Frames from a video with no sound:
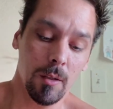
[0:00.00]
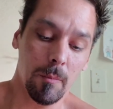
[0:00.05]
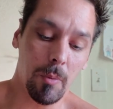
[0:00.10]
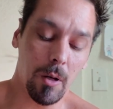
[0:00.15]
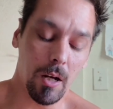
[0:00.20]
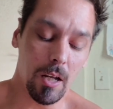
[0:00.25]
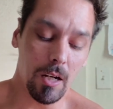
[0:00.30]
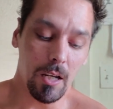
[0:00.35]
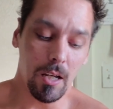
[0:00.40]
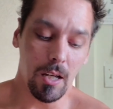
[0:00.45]

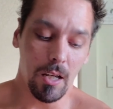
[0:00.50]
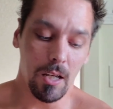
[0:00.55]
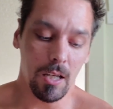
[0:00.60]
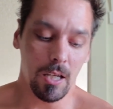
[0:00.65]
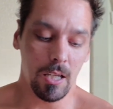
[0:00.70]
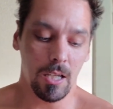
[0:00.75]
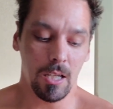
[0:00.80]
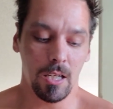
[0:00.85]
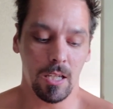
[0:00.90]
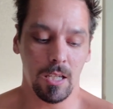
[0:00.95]
But
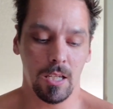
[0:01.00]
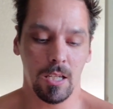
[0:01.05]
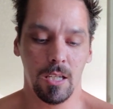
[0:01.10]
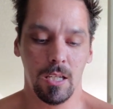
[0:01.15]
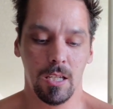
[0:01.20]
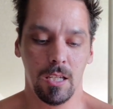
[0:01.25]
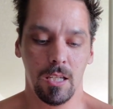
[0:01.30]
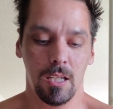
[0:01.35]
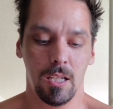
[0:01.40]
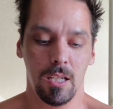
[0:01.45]

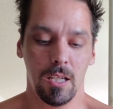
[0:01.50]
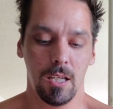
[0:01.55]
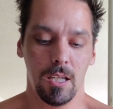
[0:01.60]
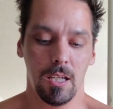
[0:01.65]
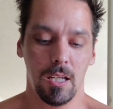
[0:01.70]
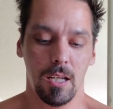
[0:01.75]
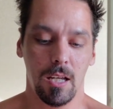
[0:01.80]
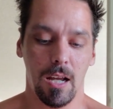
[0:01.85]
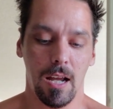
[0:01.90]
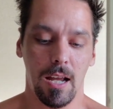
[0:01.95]

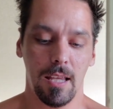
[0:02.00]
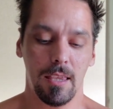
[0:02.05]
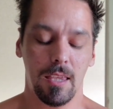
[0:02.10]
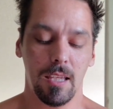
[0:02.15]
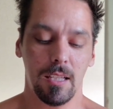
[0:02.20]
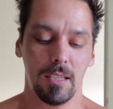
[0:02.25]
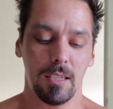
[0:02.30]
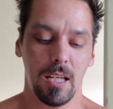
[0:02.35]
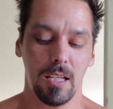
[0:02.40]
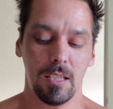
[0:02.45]
I
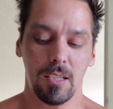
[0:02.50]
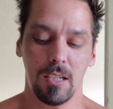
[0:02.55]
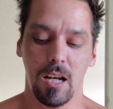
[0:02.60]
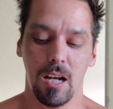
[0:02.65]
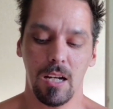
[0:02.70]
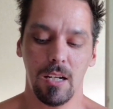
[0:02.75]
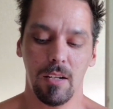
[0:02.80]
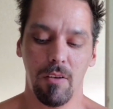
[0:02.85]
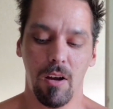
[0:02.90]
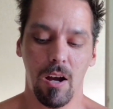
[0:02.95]
think that's
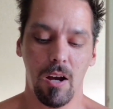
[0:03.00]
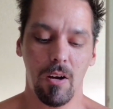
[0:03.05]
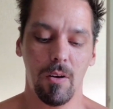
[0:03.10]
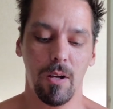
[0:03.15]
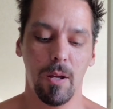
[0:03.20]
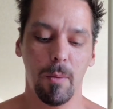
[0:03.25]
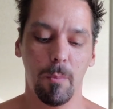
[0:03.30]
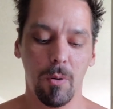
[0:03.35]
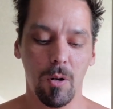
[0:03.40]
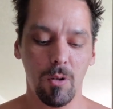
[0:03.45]
kind of how
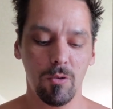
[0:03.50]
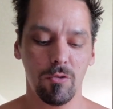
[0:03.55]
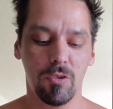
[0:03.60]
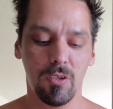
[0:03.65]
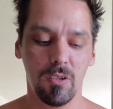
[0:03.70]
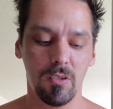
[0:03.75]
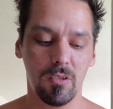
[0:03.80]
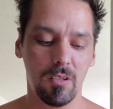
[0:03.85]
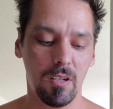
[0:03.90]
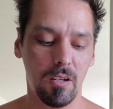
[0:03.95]
I approach
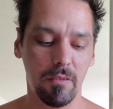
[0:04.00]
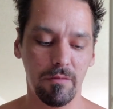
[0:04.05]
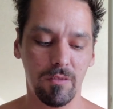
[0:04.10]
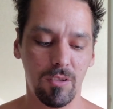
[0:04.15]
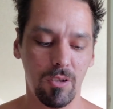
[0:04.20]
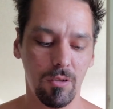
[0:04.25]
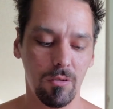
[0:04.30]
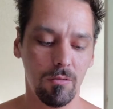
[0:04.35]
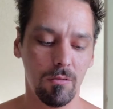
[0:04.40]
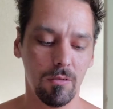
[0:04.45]
this stuff
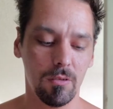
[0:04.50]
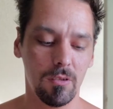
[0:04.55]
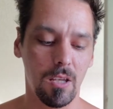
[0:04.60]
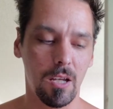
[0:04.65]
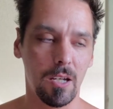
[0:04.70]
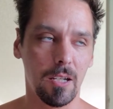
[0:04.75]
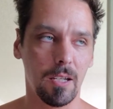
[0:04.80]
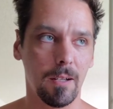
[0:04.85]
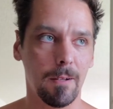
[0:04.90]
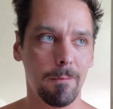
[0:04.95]
too, is
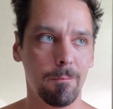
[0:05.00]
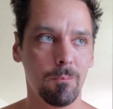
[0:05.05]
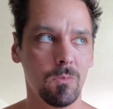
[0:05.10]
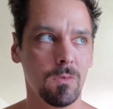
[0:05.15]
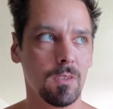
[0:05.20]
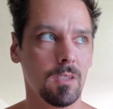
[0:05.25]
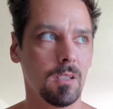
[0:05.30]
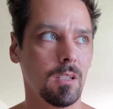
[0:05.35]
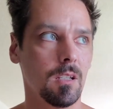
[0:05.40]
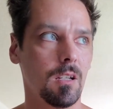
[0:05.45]
like,
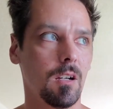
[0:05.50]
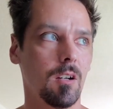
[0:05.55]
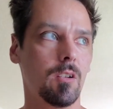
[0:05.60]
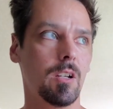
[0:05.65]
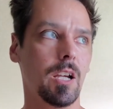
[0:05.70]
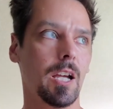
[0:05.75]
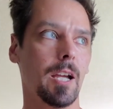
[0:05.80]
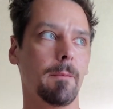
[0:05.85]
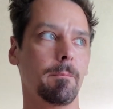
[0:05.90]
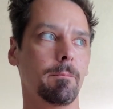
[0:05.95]

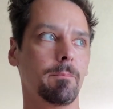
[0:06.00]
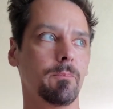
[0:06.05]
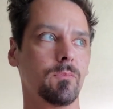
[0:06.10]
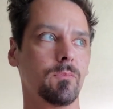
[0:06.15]
okay,